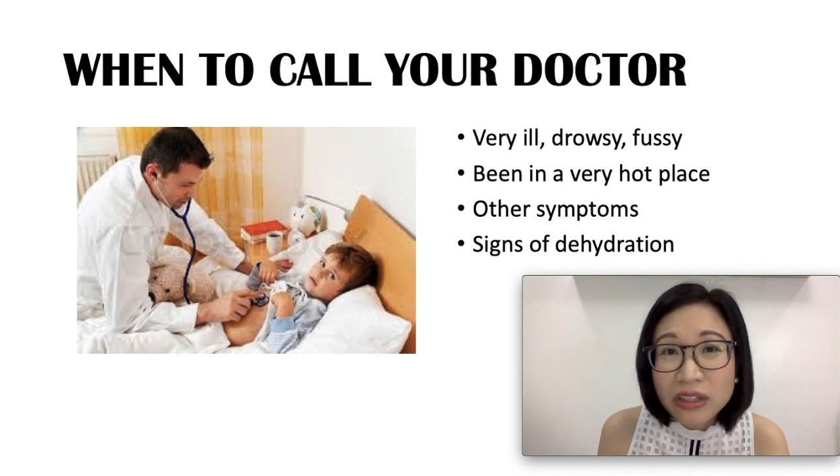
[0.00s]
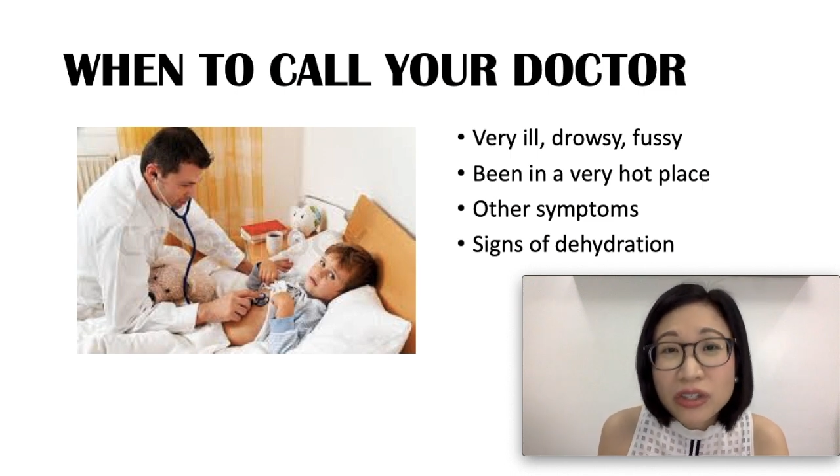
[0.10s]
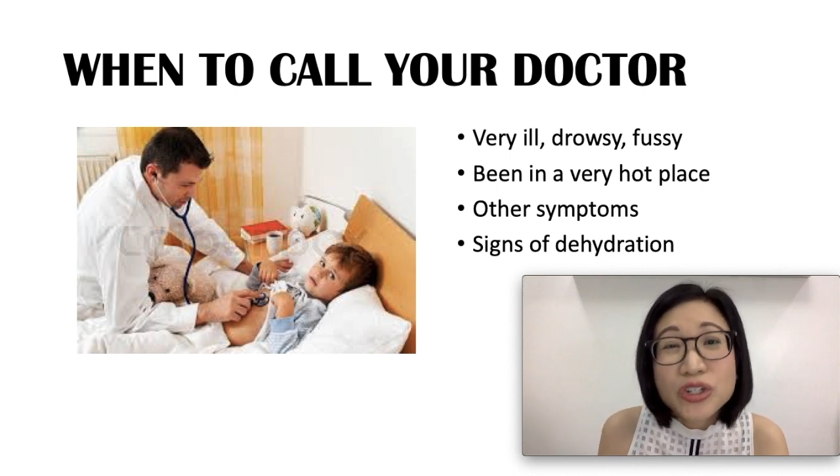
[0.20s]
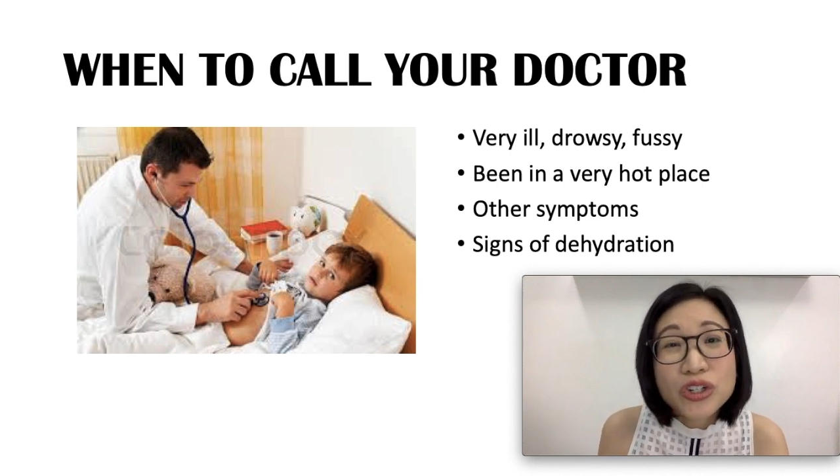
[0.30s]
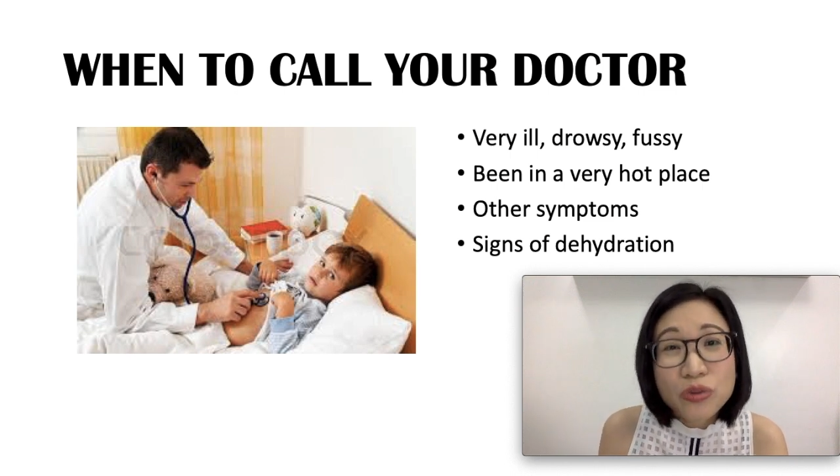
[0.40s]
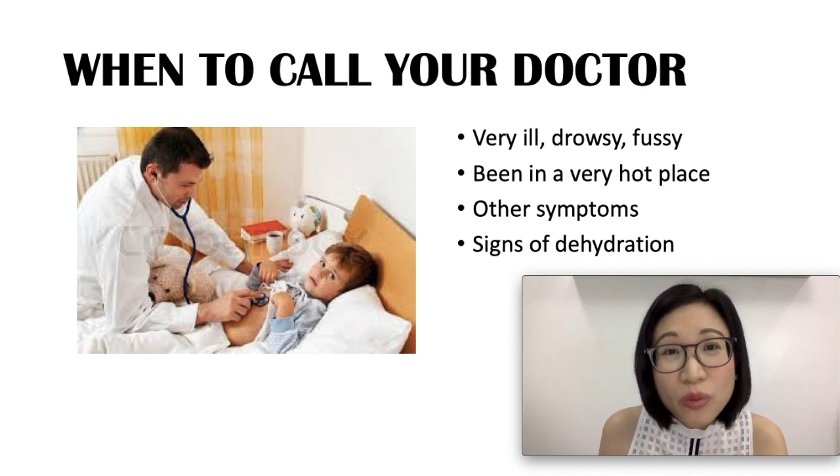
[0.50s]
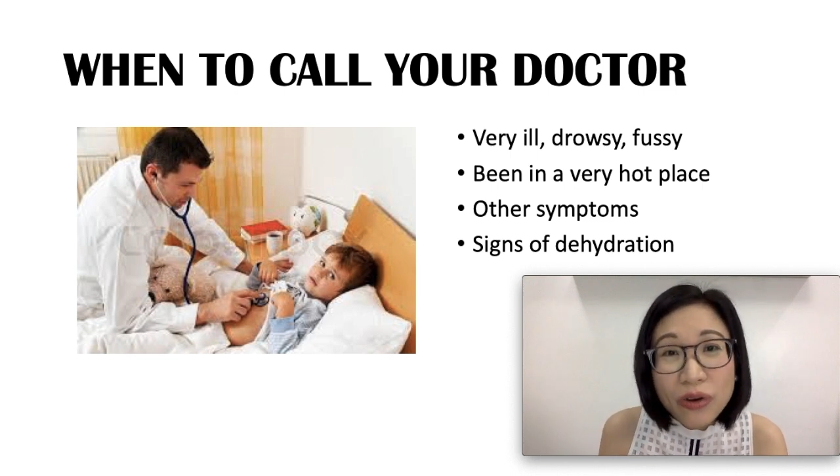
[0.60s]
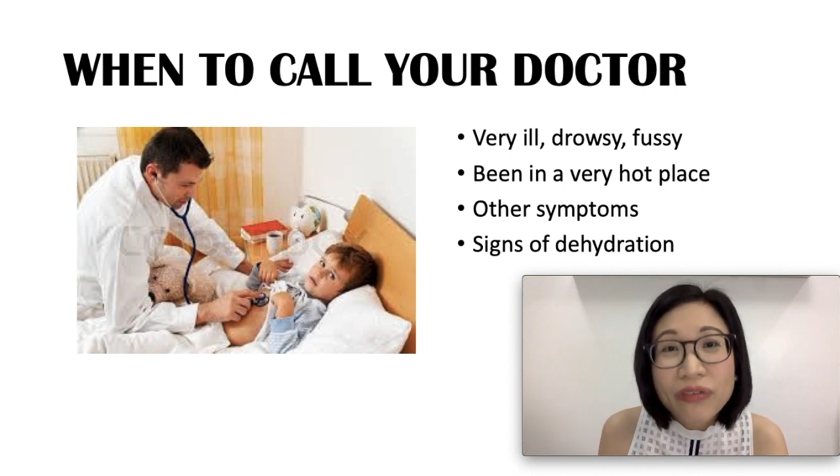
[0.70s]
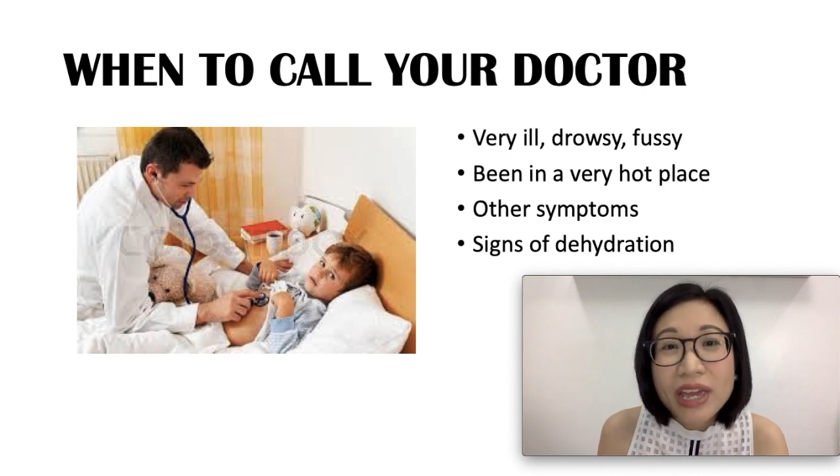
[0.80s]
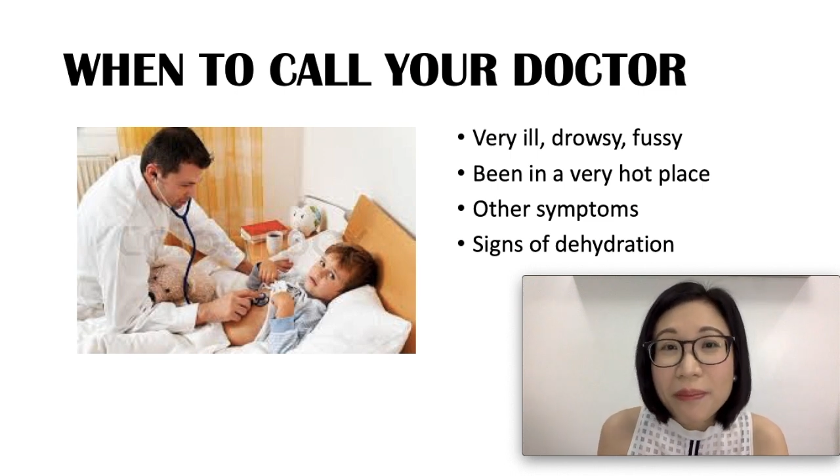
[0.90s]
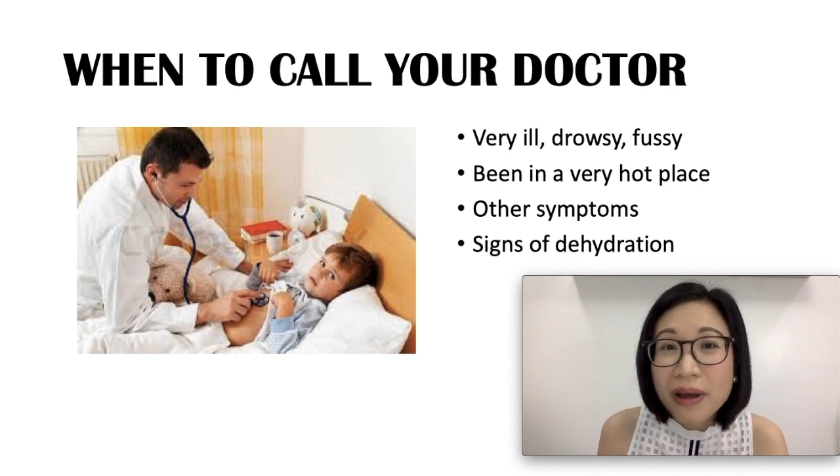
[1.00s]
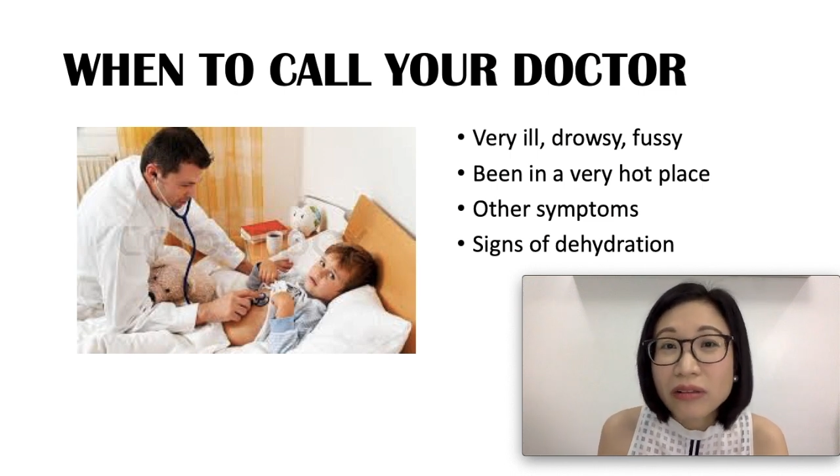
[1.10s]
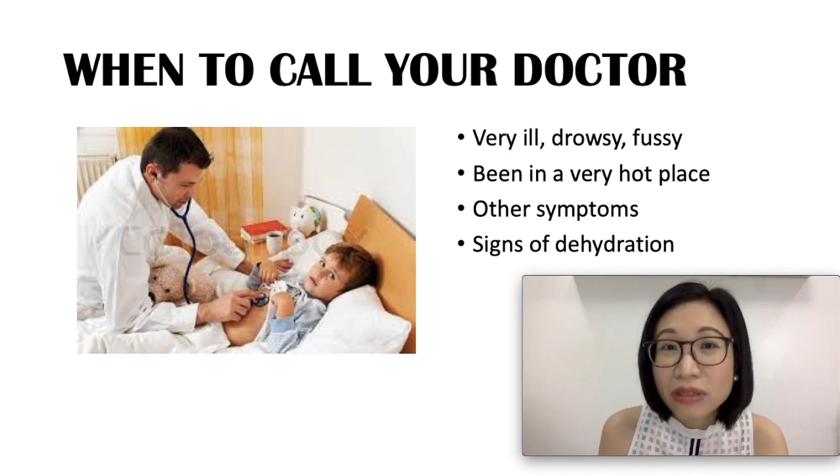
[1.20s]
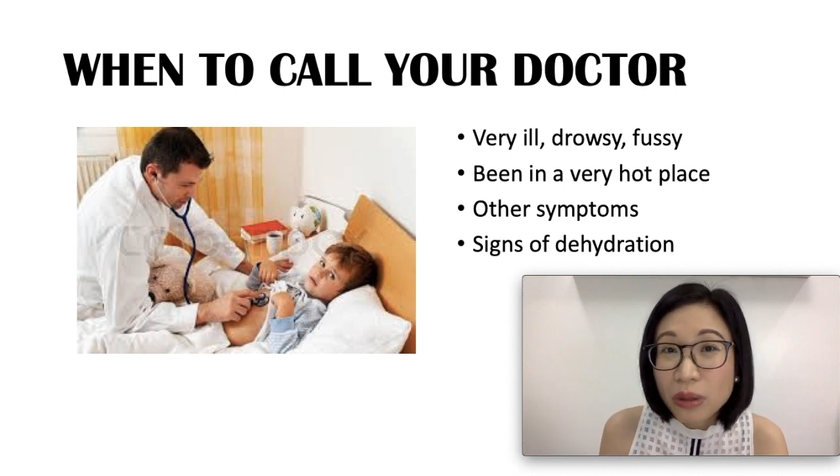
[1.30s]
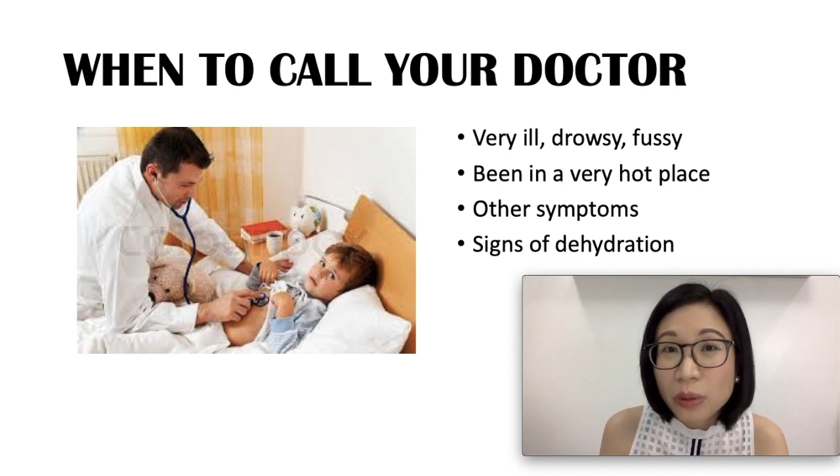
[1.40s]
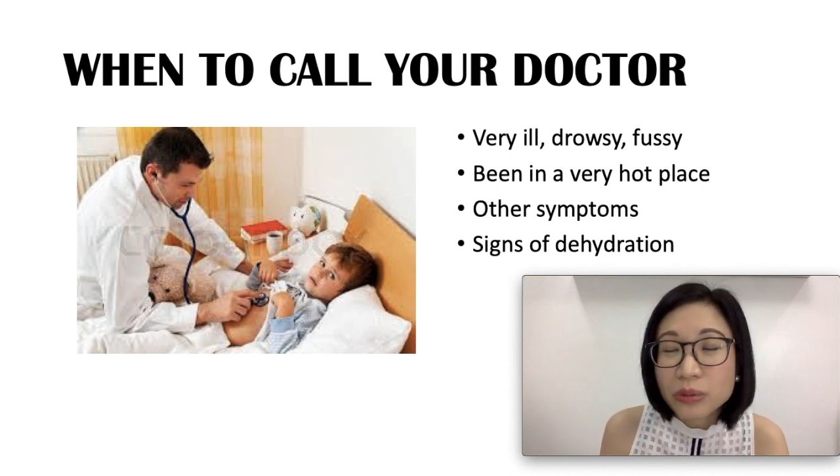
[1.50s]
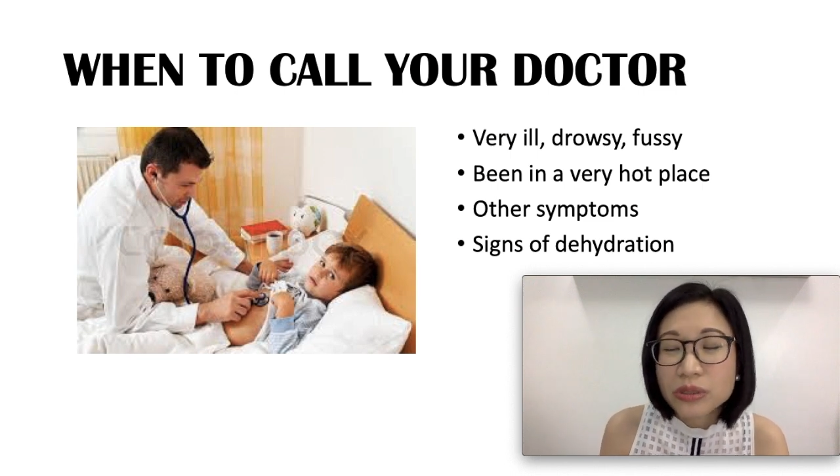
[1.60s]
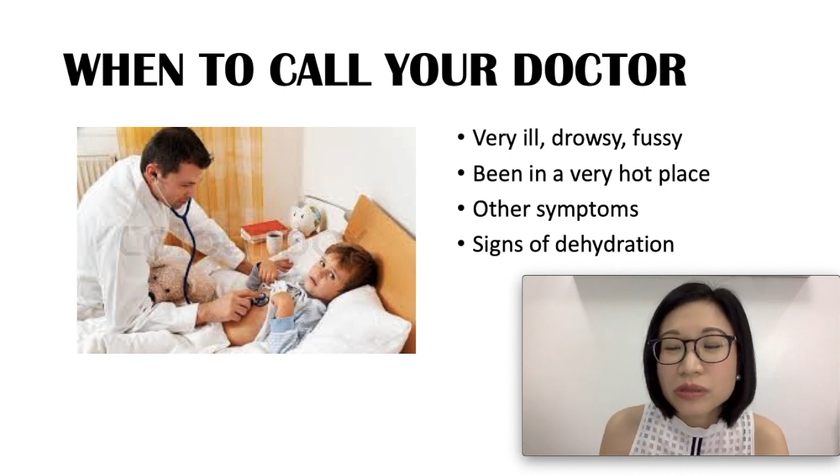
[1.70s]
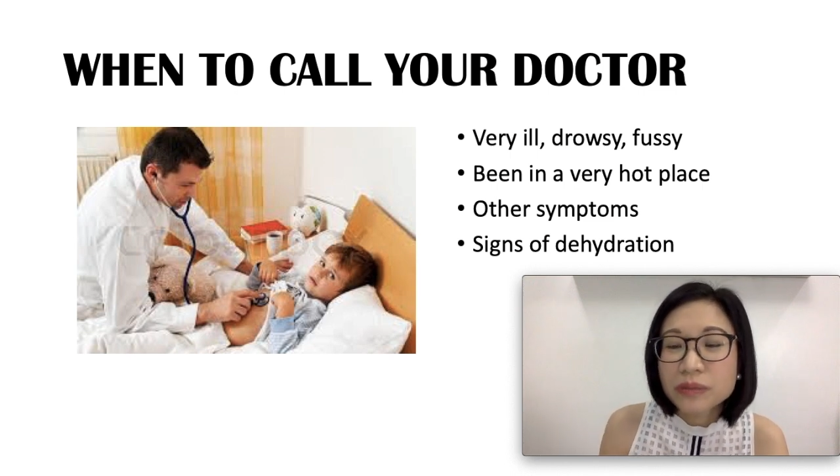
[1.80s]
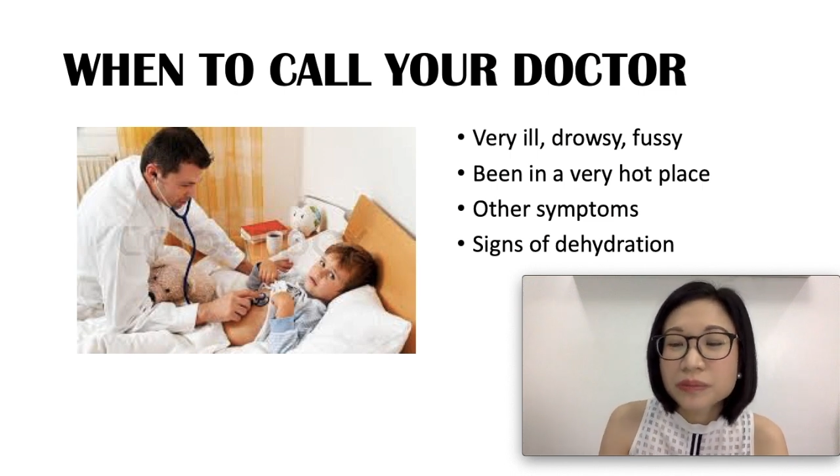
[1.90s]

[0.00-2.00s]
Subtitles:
you should worry about those.